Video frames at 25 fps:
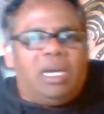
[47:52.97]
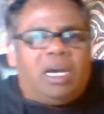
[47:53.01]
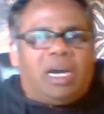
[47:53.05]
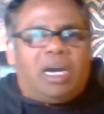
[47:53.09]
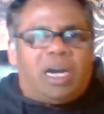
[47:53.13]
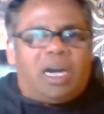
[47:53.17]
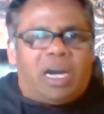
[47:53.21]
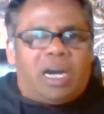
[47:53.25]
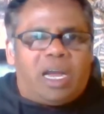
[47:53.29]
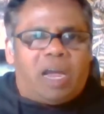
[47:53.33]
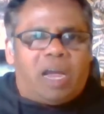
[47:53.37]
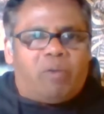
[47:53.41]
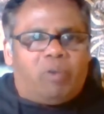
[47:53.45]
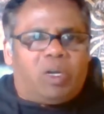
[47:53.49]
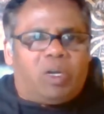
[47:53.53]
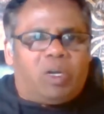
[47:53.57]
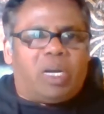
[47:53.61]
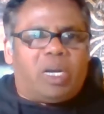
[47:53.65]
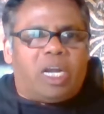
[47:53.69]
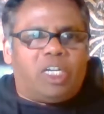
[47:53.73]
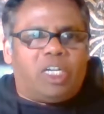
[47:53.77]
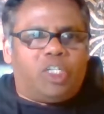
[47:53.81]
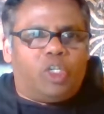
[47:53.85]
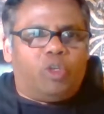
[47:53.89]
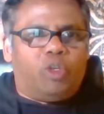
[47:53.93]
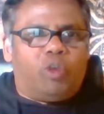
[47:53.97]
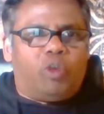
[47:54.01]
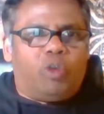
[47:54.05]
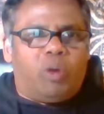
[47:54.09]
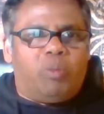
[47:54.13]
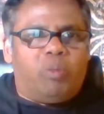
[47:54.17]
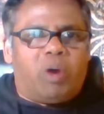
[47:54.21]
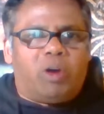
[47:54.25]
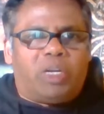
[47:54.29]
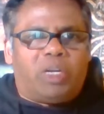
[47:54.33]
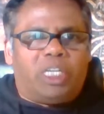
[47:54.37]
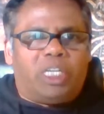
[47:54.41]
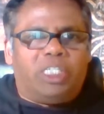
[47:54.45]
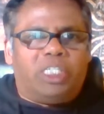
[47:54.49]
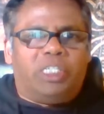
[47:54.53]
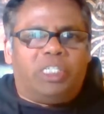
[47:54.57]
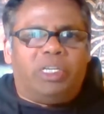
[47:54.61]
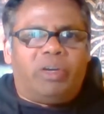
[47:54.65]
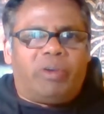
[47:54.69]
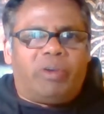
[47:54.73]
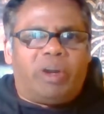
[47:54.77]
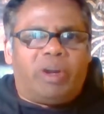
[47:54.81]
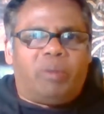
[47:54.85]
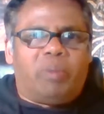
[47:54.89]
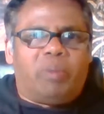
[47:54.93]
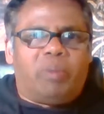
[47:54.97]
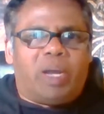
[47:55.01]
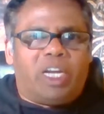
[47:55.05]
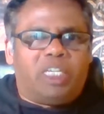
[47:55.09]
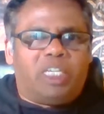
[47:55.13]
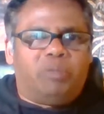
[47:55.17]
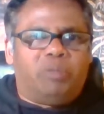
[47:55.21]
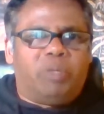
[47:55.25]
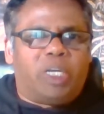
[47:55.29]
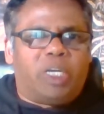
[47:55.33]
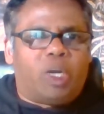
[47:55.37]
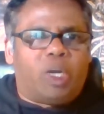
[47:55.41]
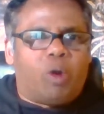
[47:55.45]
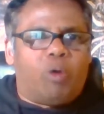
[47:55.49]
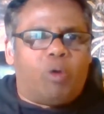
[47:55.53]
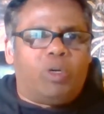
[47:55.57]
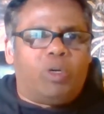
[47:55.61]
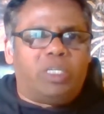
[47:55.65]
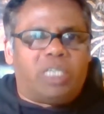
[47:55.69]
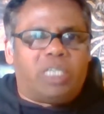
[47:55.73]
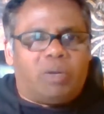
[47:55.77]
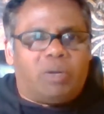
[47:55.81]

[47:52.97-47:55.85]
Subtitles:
"Hi, I would like to know about engineering management course.